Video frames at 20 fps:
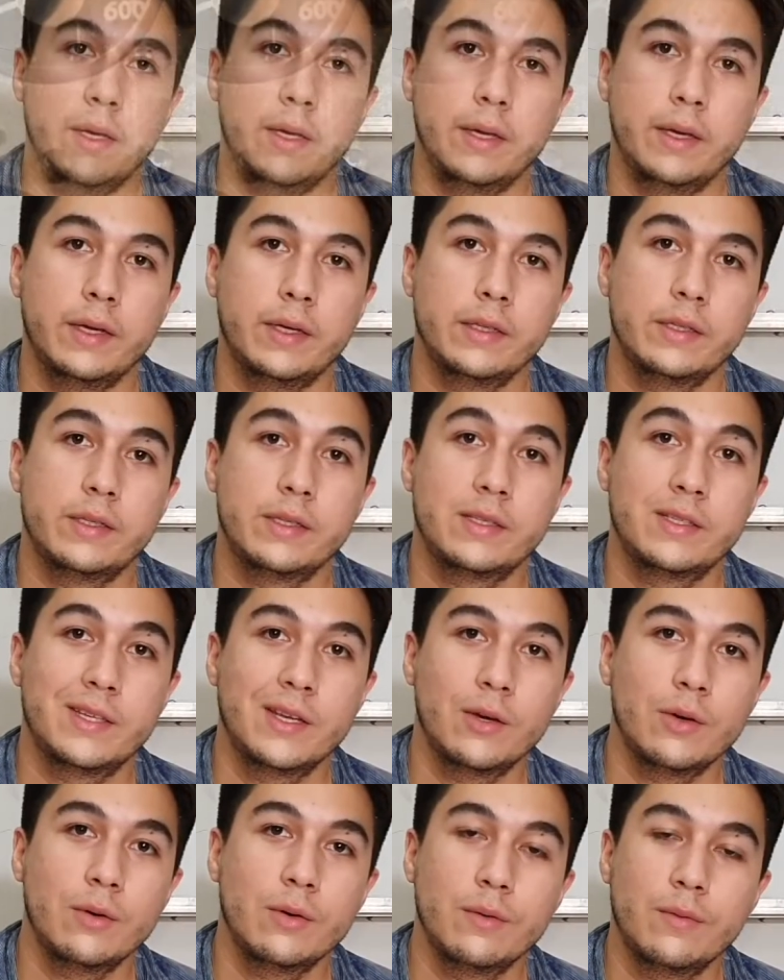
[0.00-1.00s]
guys,
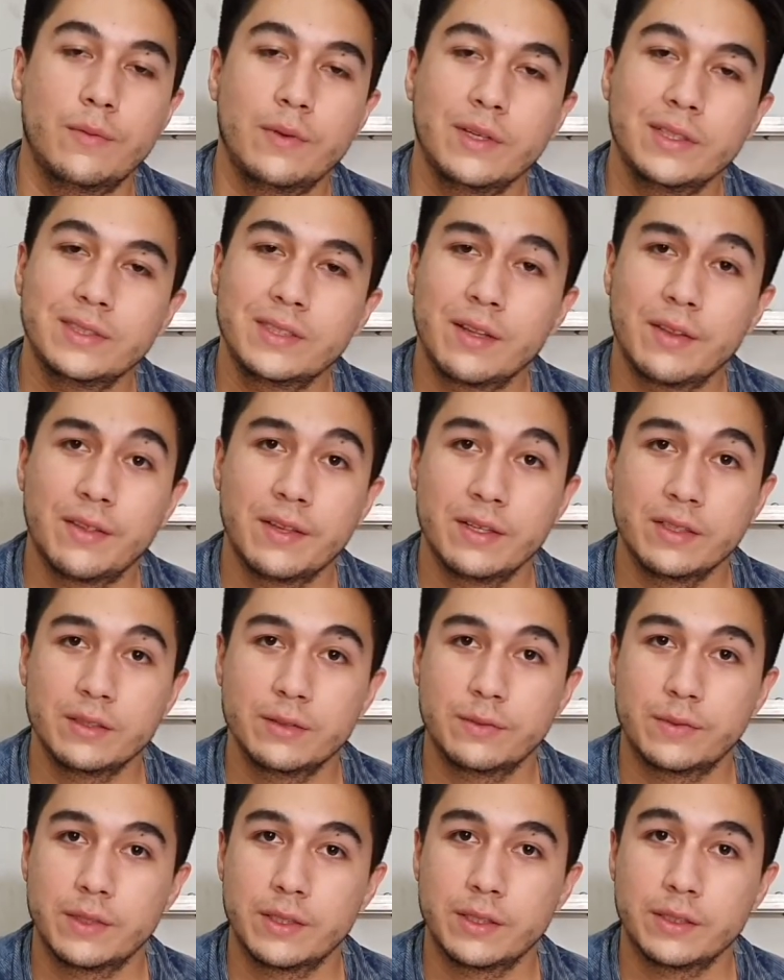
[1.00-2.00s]
so first
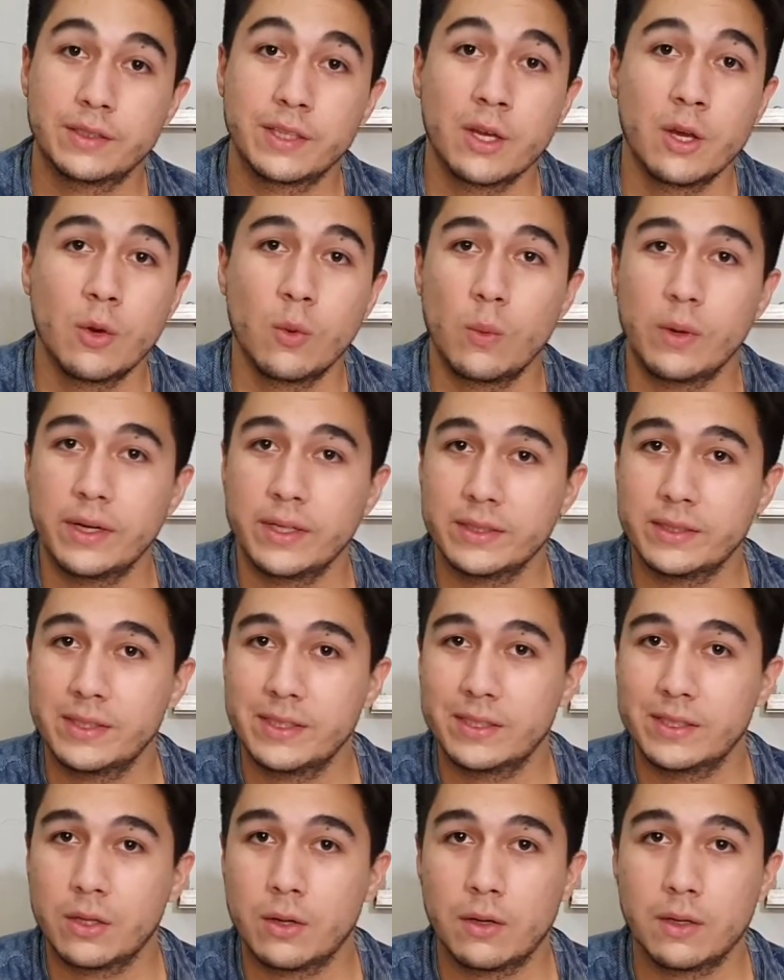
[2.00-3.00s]
things first, what is
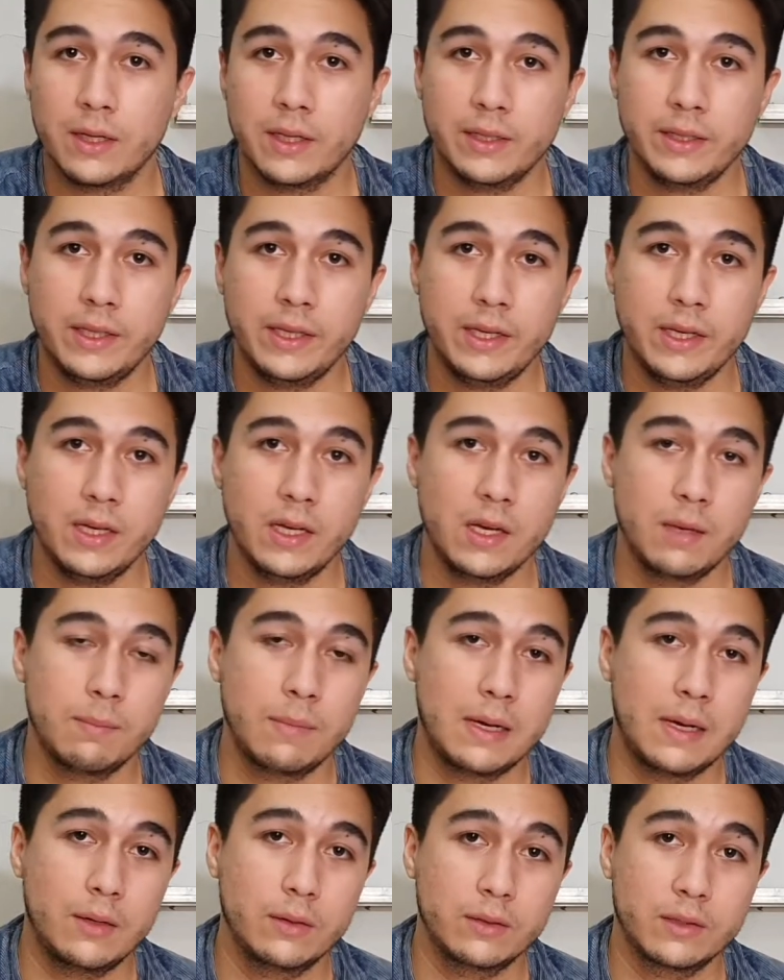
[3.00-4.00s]
this whole idea
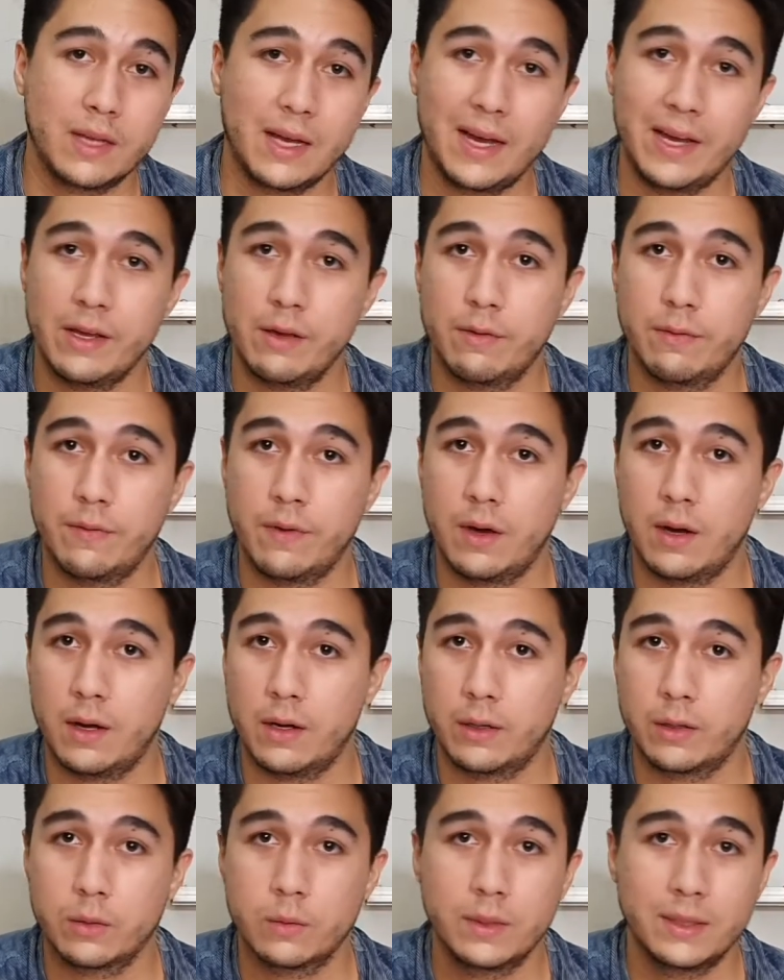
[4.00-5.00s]
about
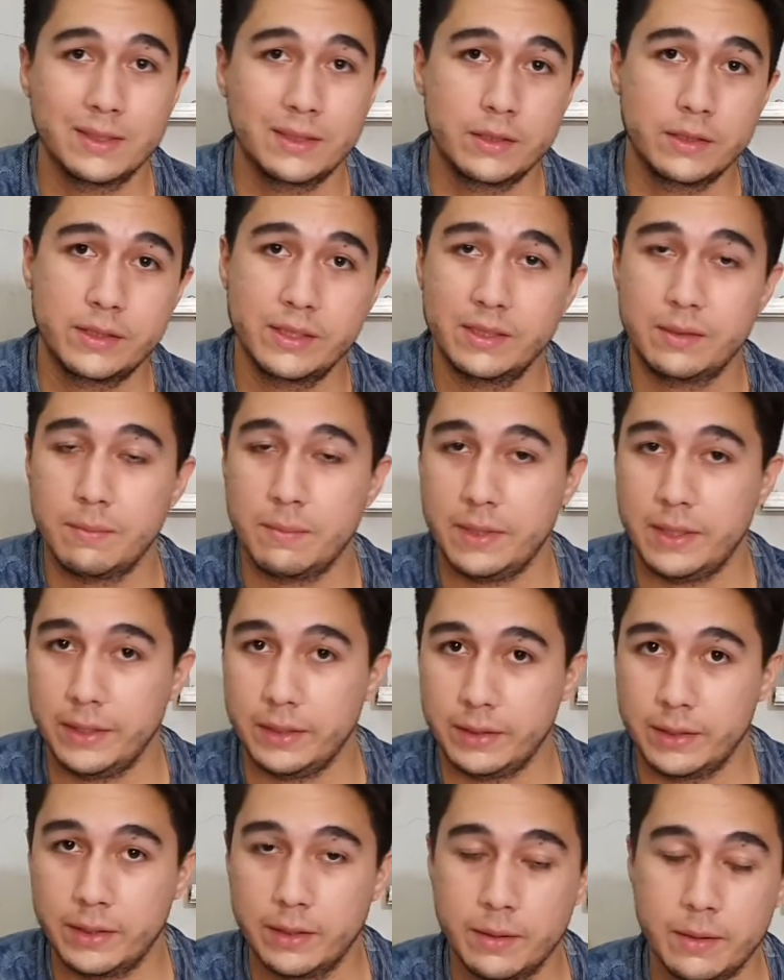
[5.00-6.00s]
IFR? What does it
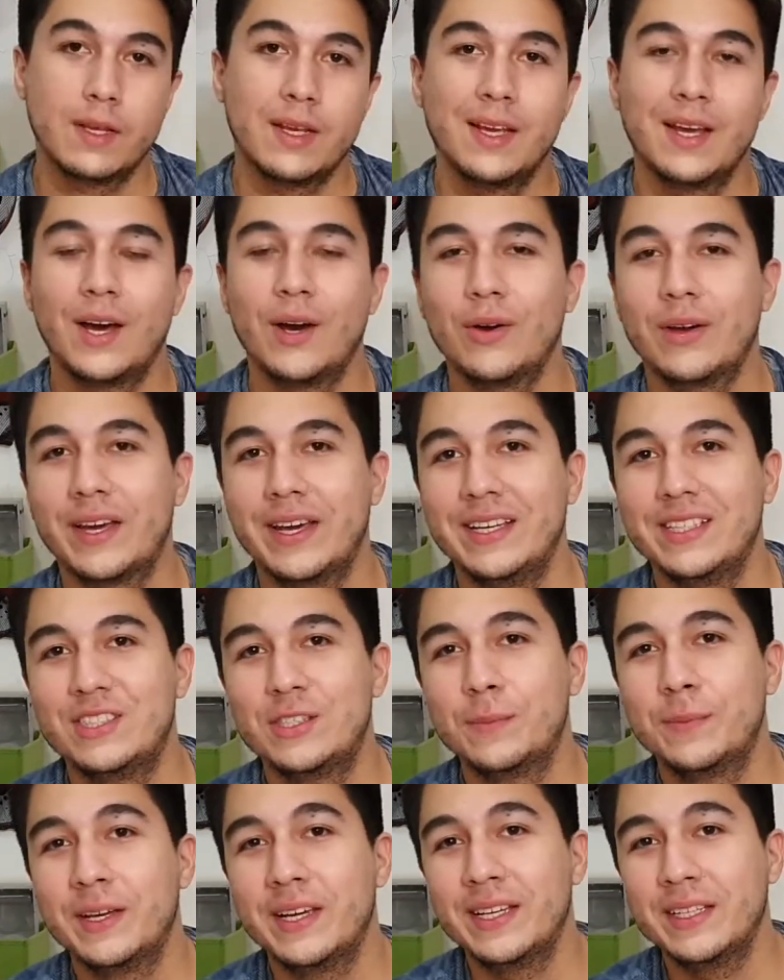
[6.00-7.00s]
mean? Okay,
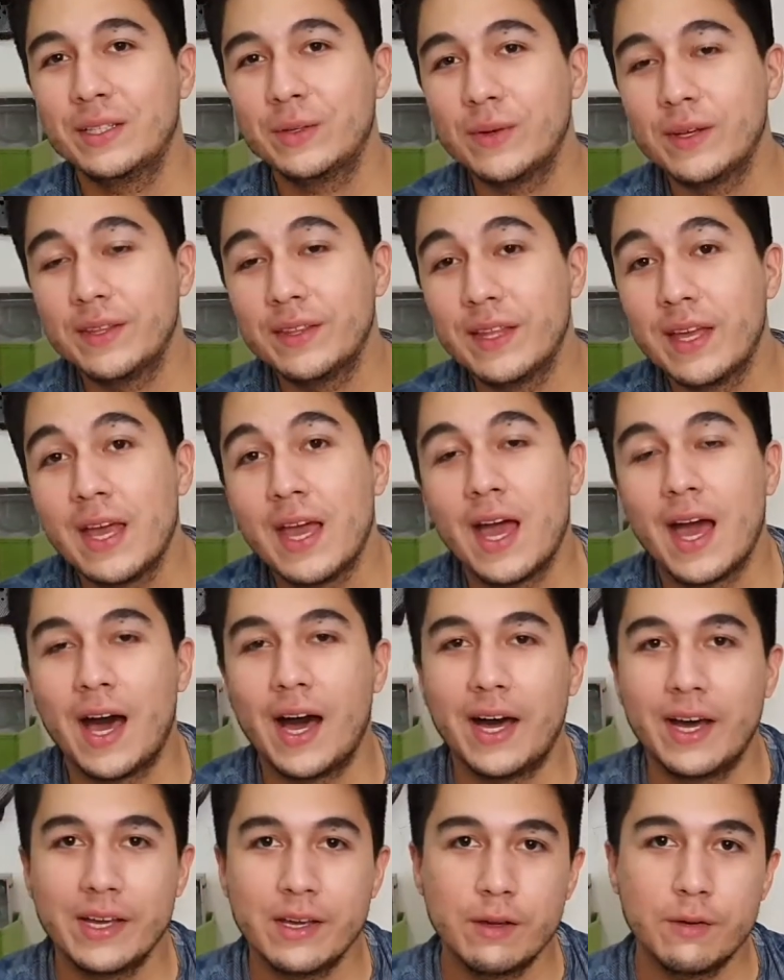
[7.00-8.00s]
to begin with,
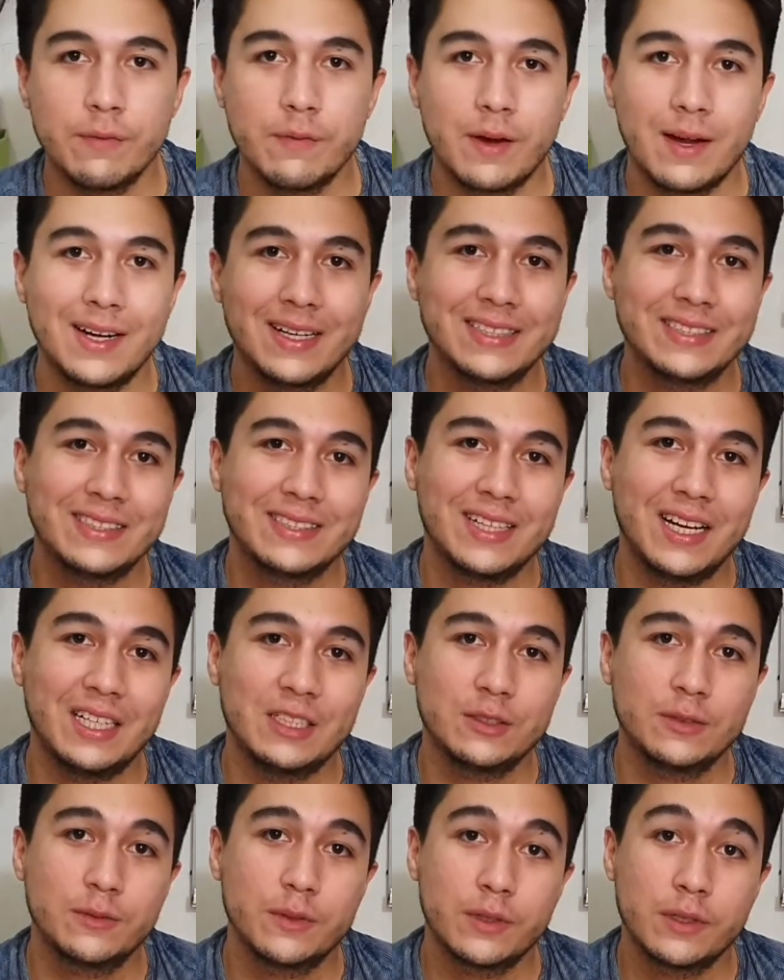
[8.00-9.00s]
IFR
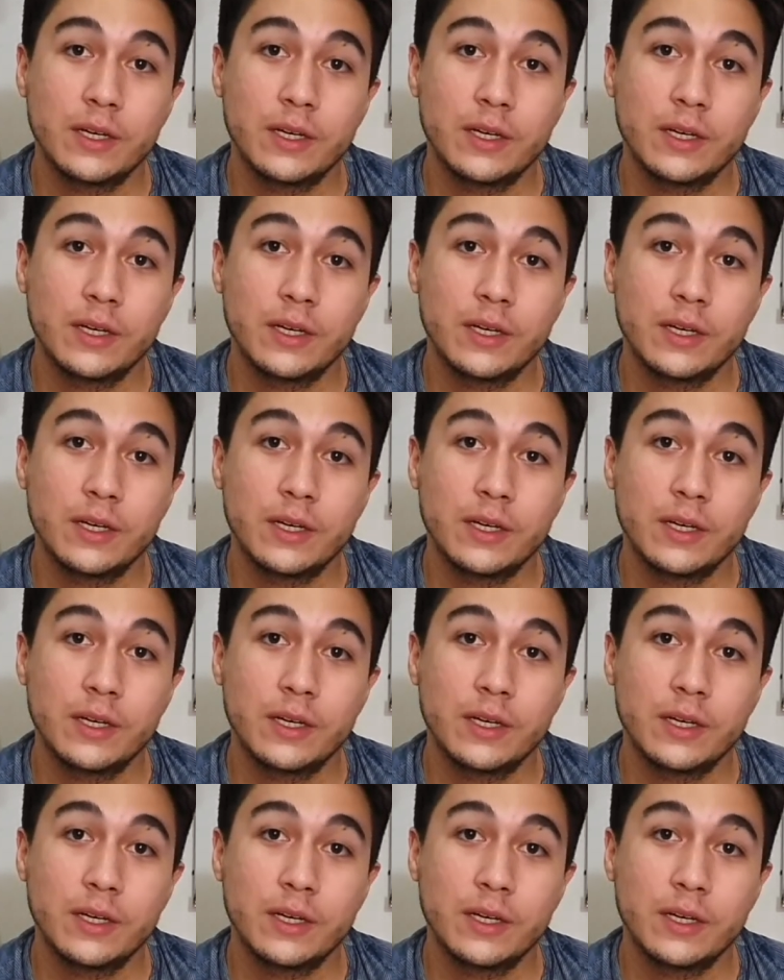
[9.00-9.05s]
stands for